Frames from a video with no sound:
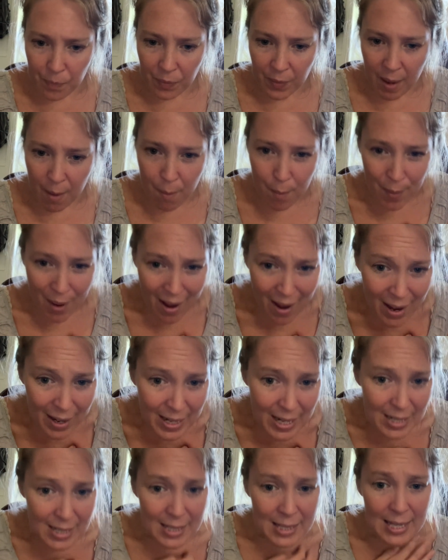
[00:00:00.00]

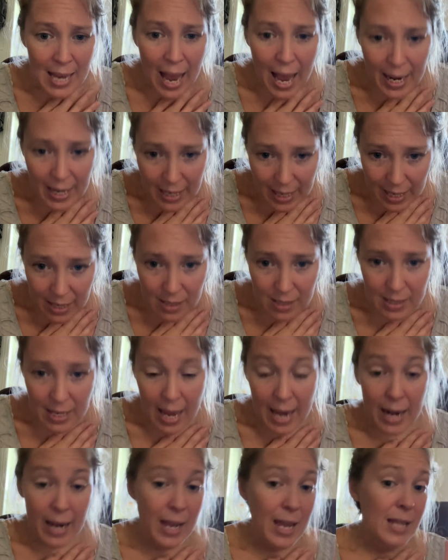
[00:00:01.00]
embodied sadness,
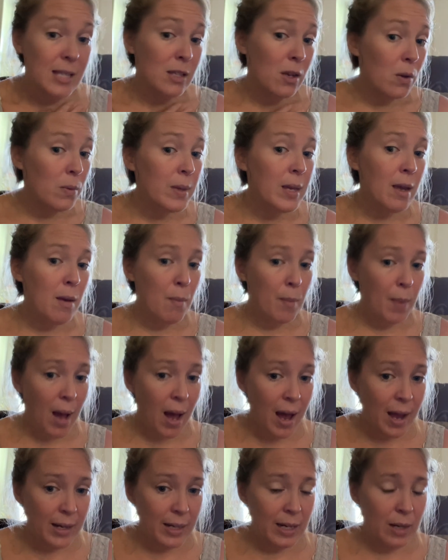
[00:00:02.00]
and it's only
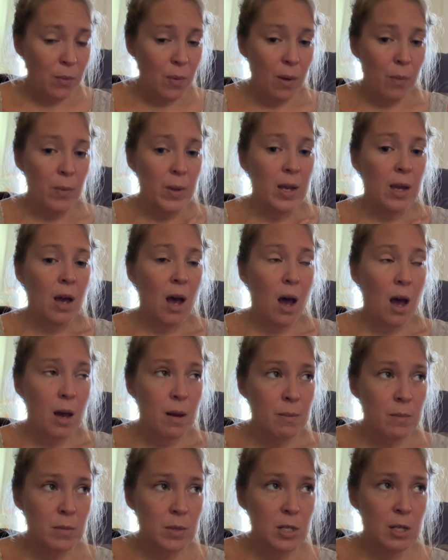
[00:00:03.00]
embodied when we
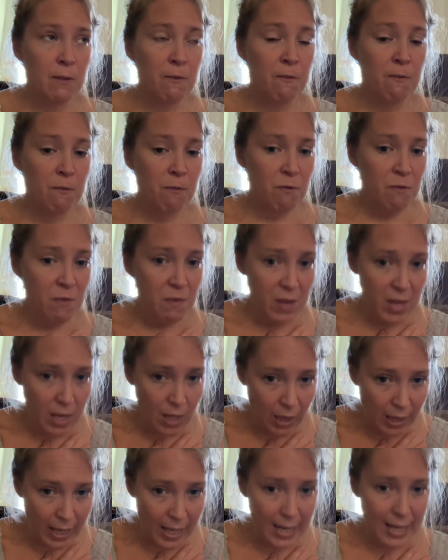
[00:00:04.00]
come to
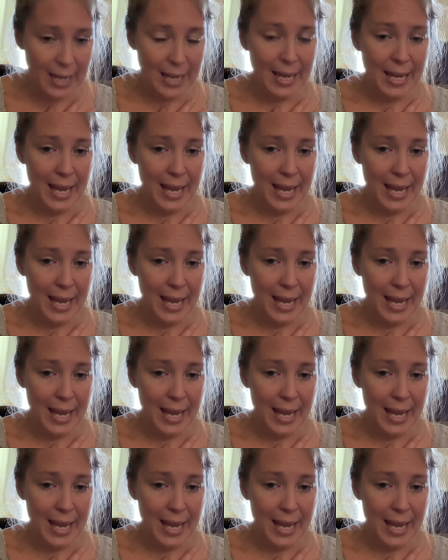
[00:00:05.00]
feel it